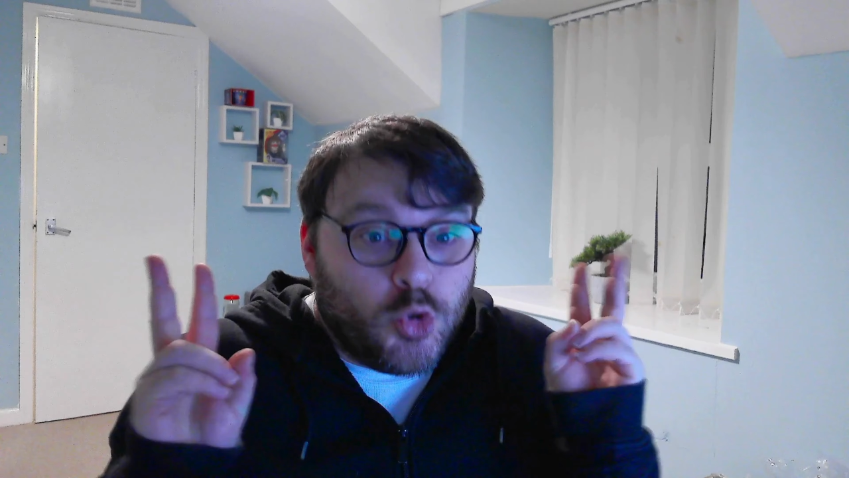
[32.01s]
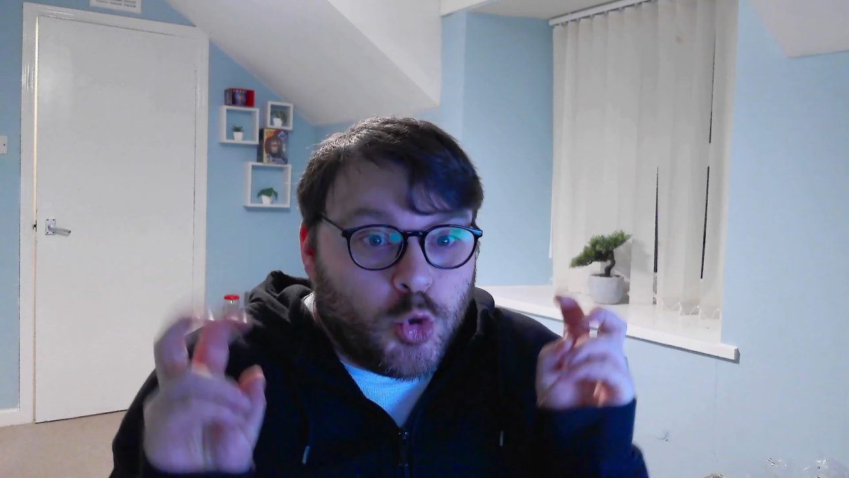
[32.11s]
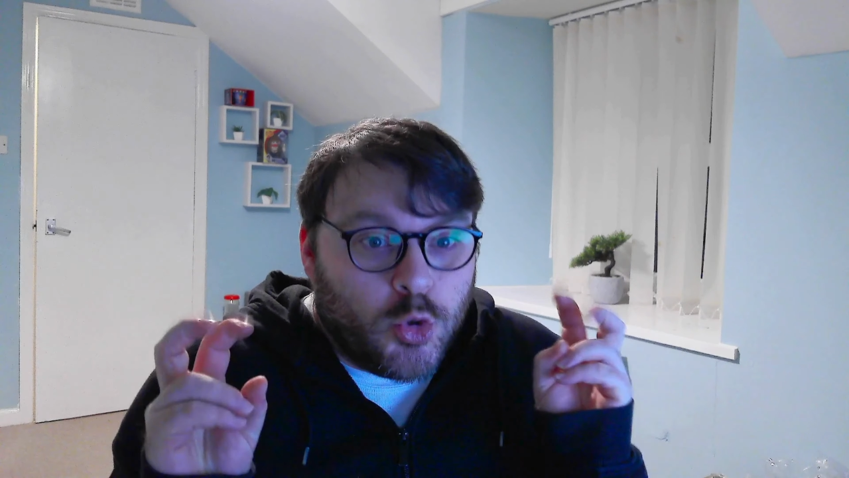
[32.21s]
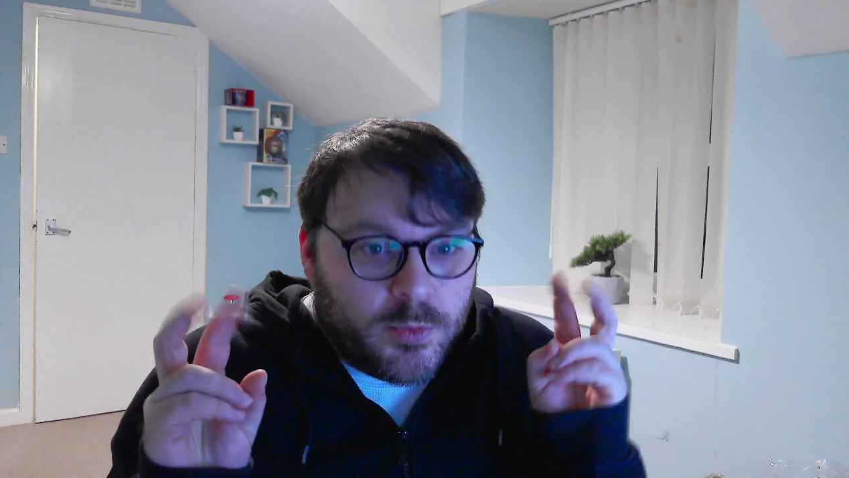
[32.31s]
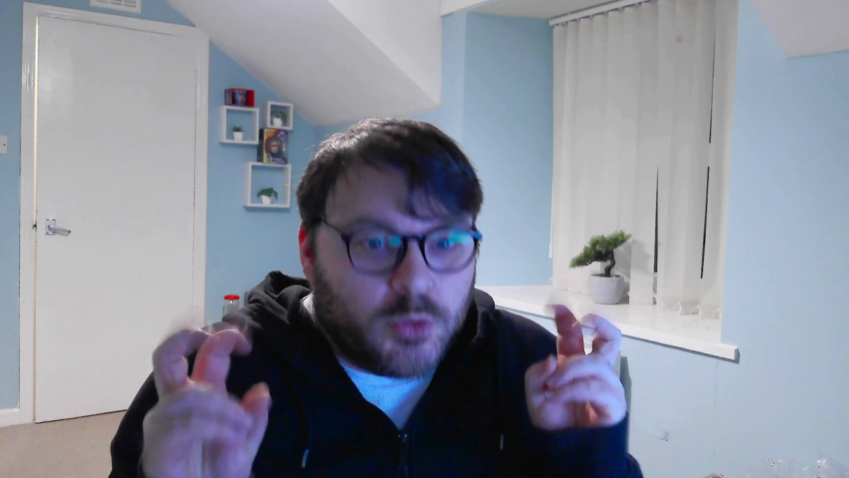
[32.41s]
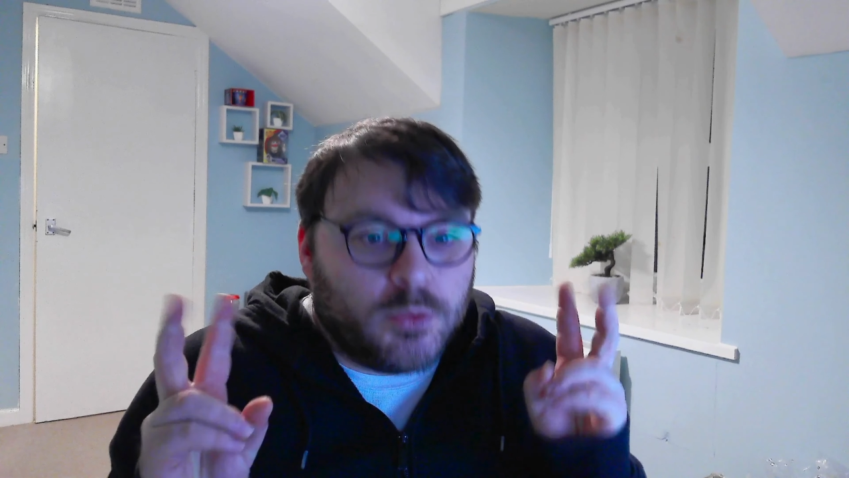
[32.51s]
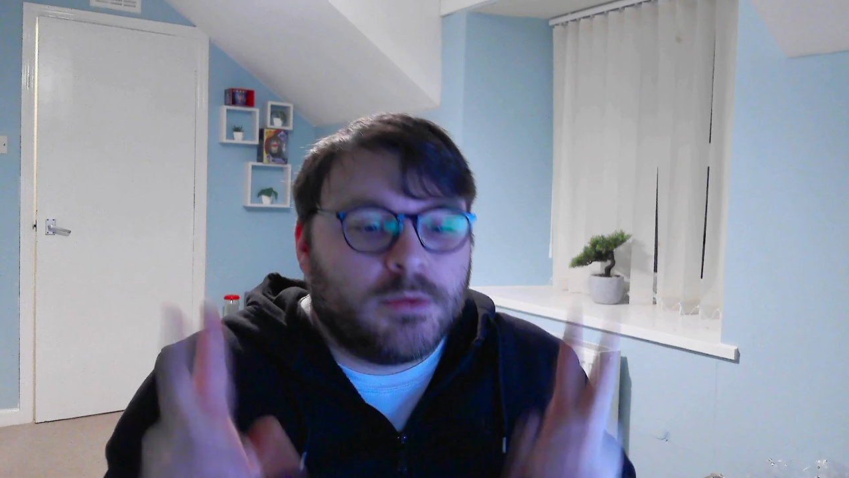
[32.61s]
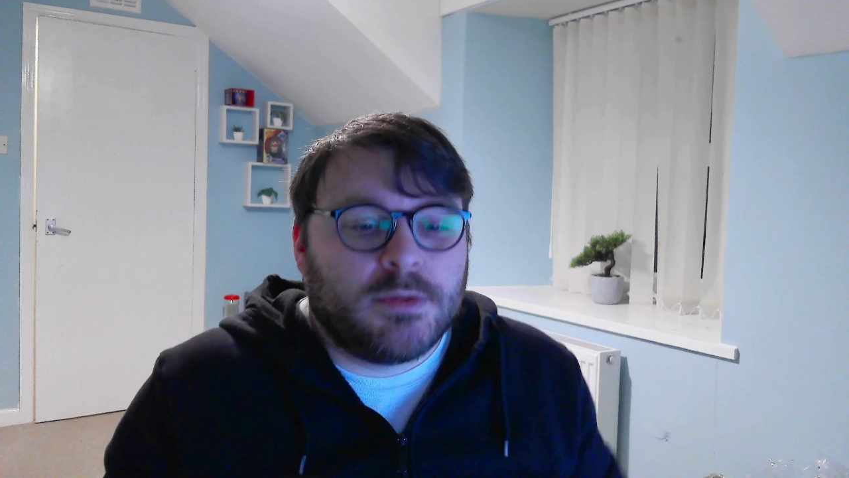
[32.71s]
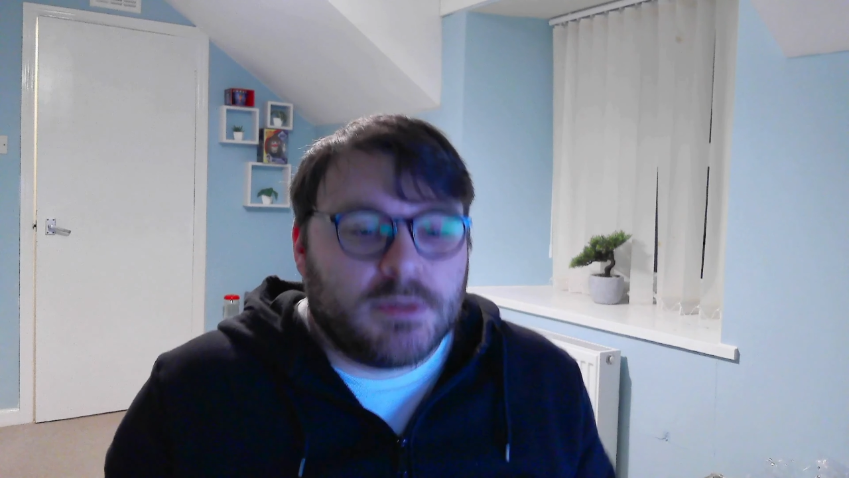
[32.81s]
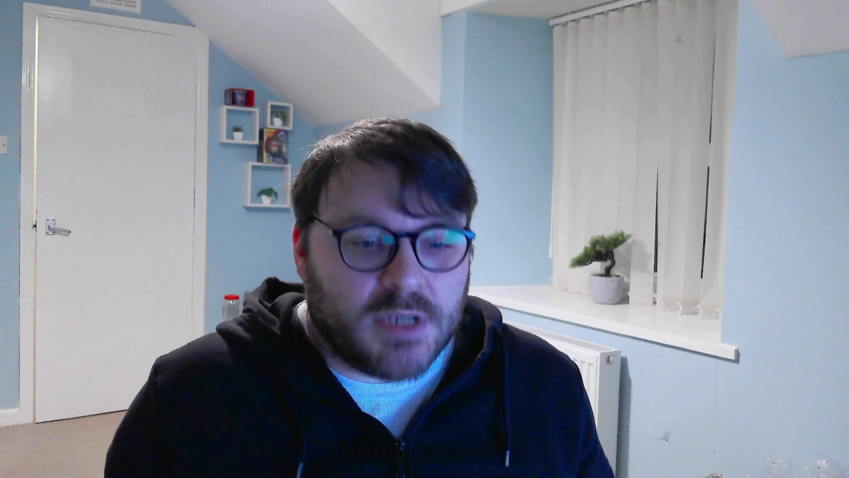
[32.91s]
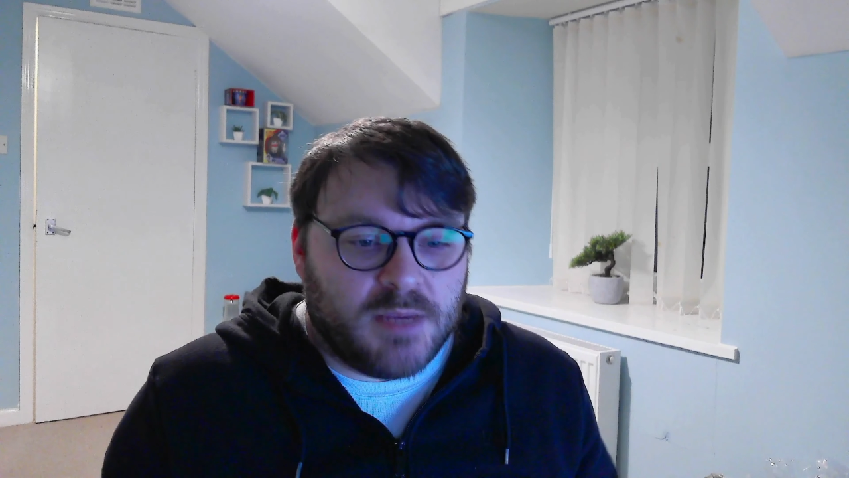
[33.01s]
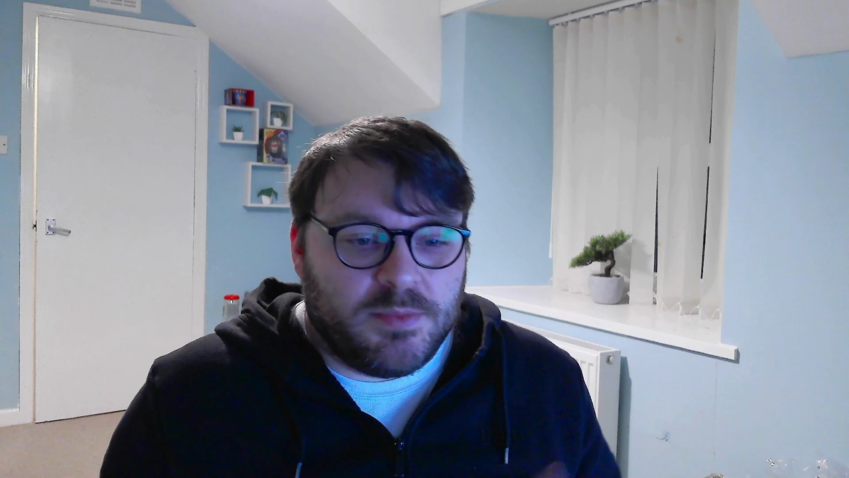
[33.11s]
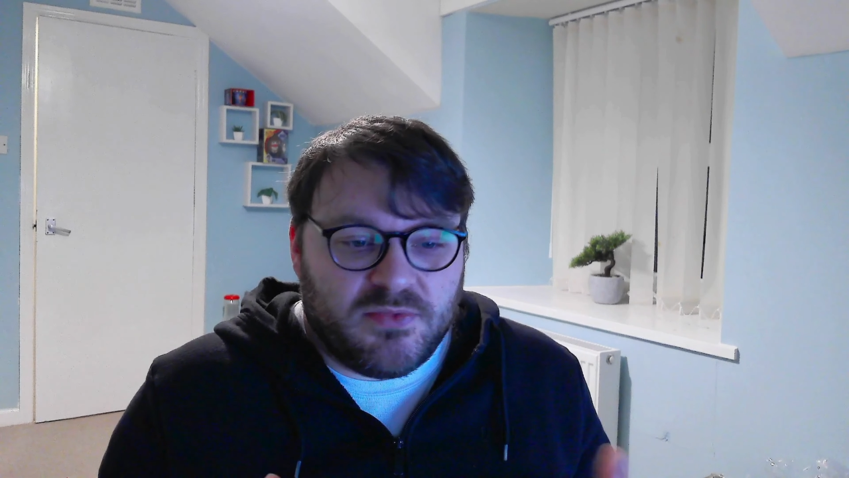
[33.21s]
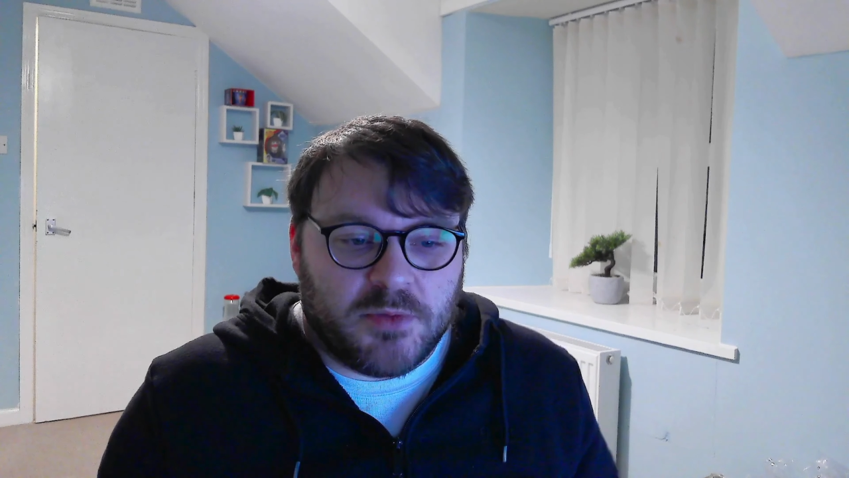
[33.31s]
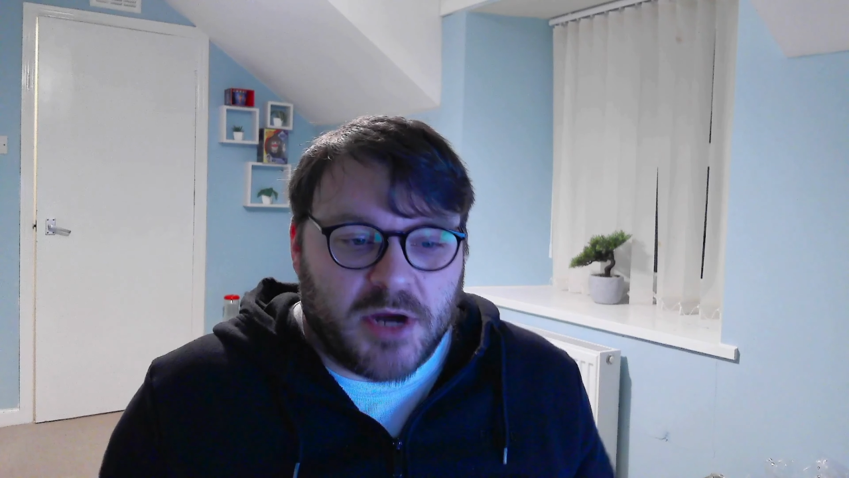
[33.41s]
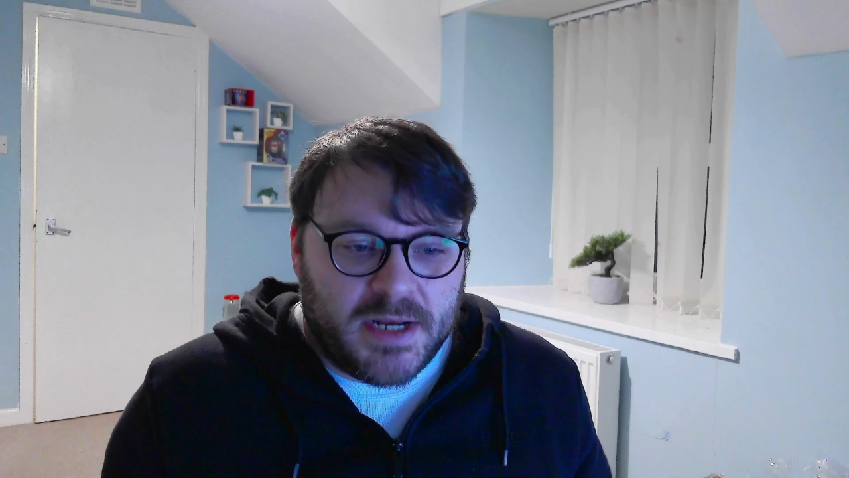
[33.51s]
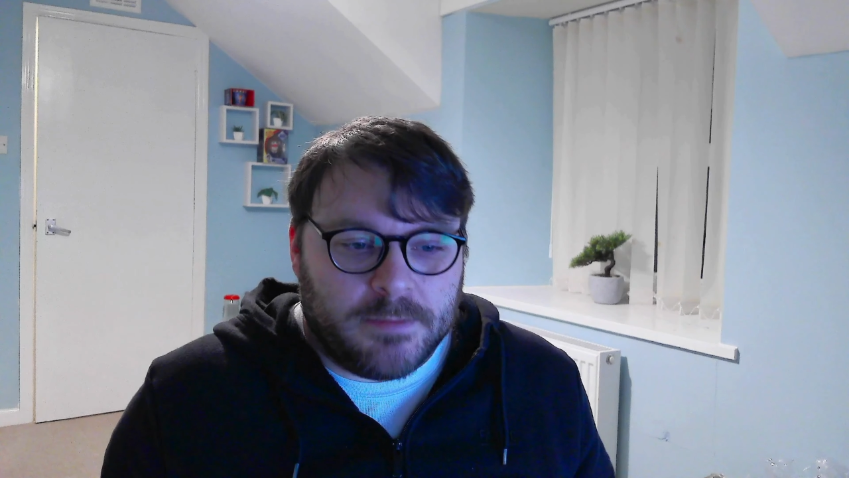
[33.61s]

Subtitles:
normal type of brain.